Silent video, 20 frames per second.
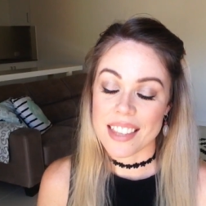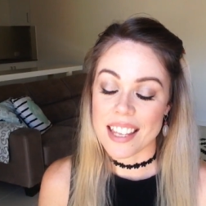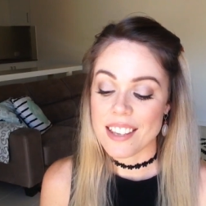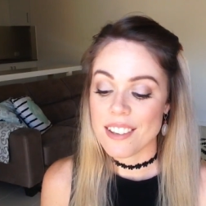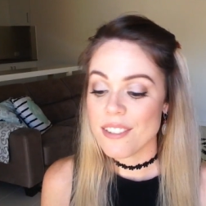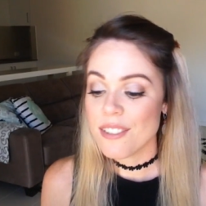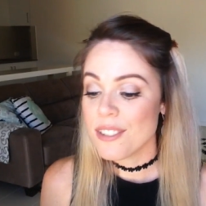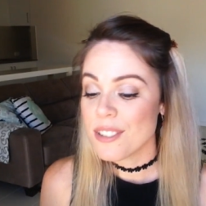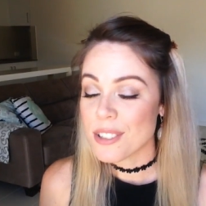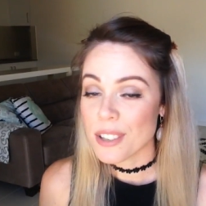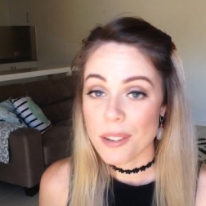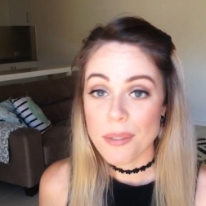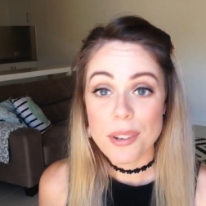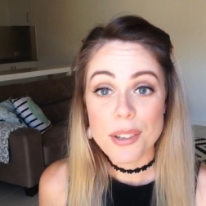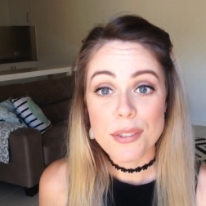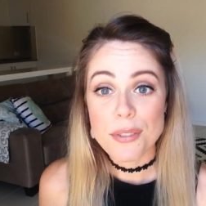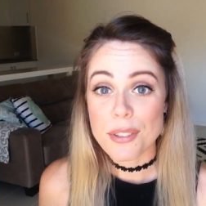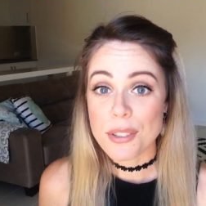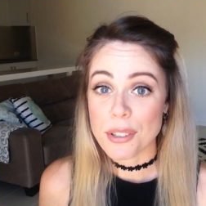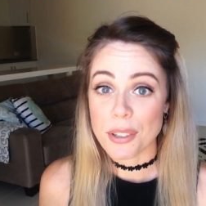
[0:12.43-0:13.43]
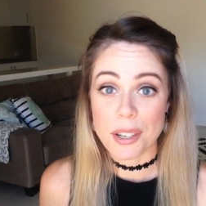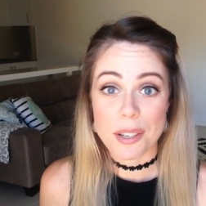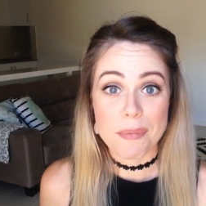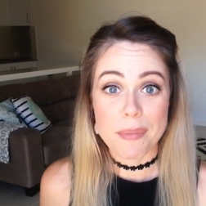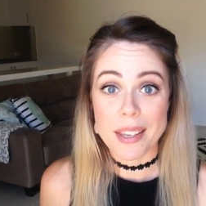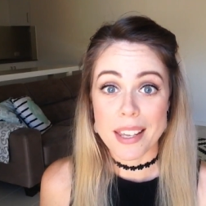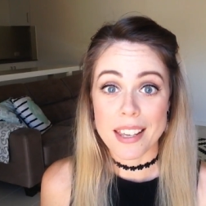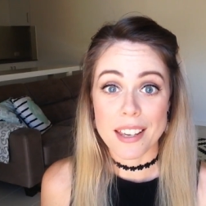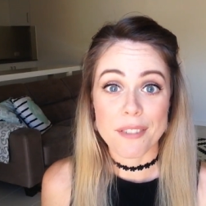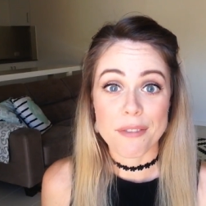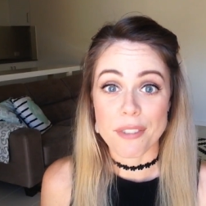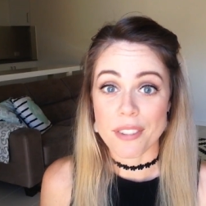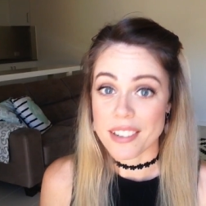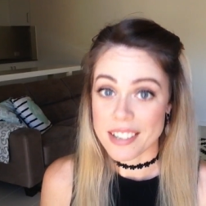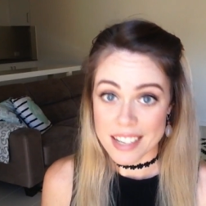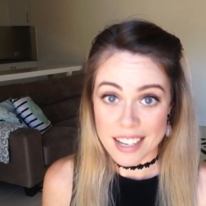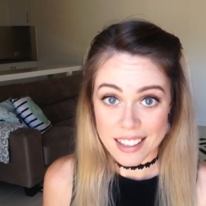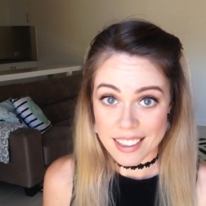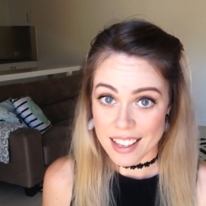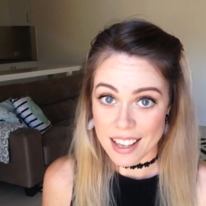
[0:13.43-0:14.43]
Thank you so much for joining me here for
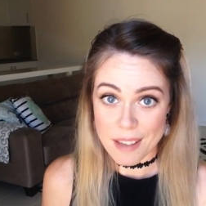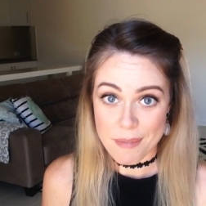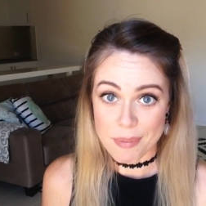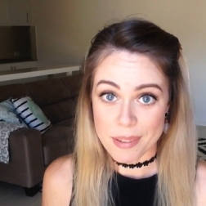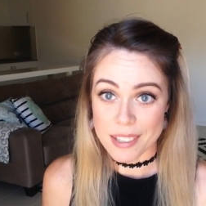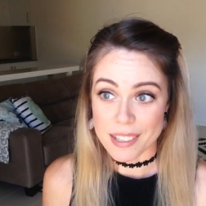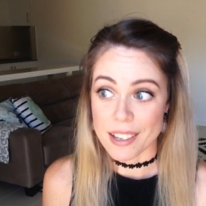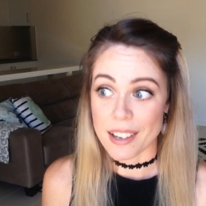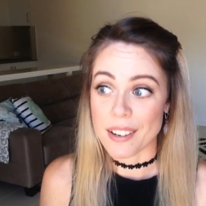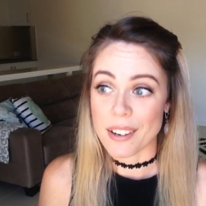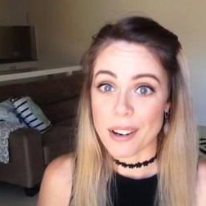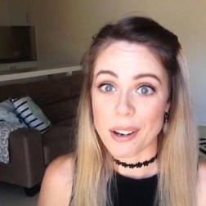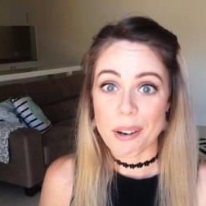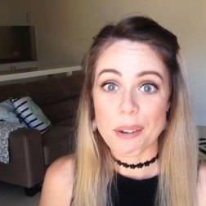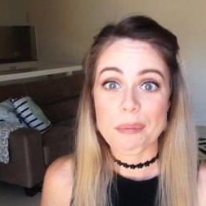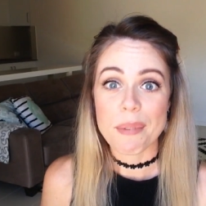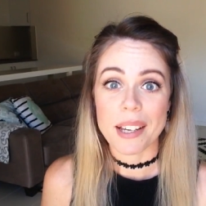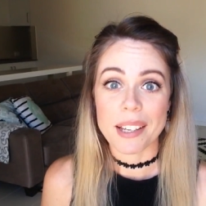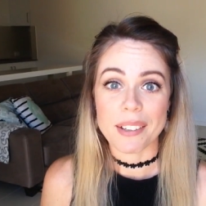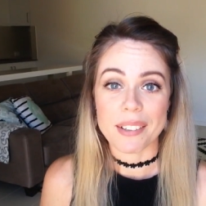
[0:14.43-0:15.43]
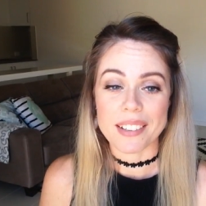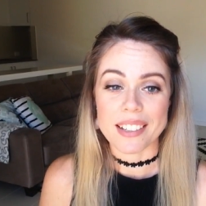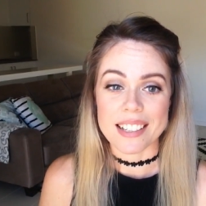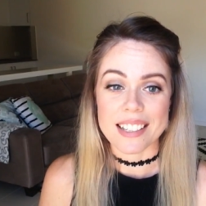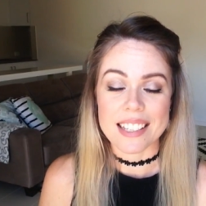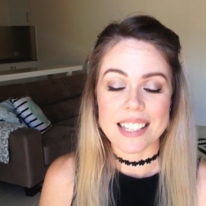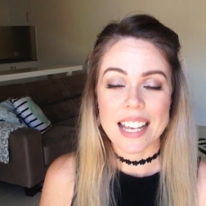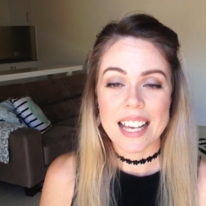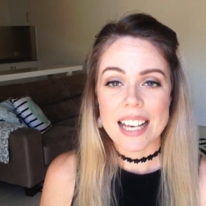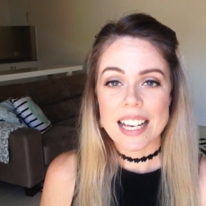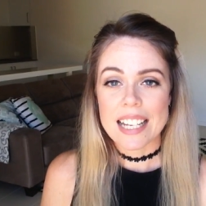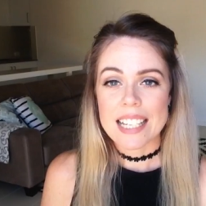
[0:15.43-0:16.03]
another episode. Oh my goodness.